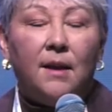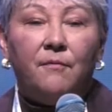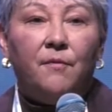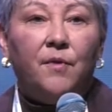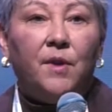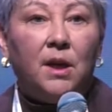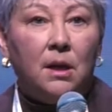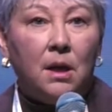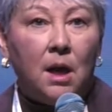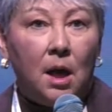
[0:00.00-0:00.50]

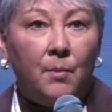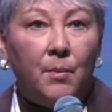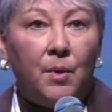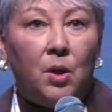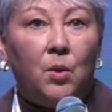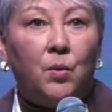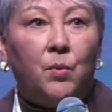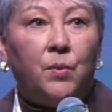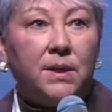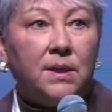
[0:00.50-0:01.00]

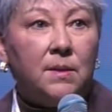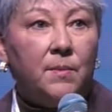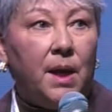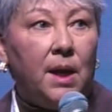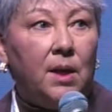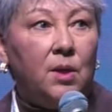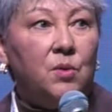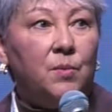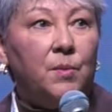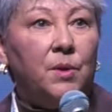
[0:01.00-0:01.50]
phenomenal risk
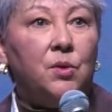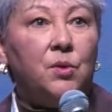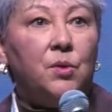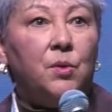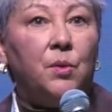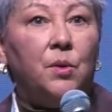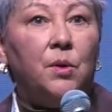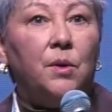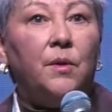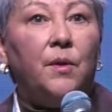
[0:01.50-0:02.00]
management
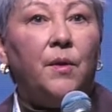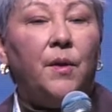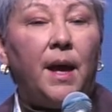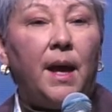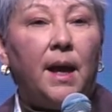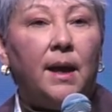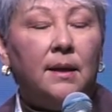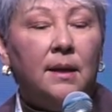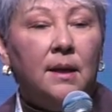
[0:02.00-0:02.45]
tool that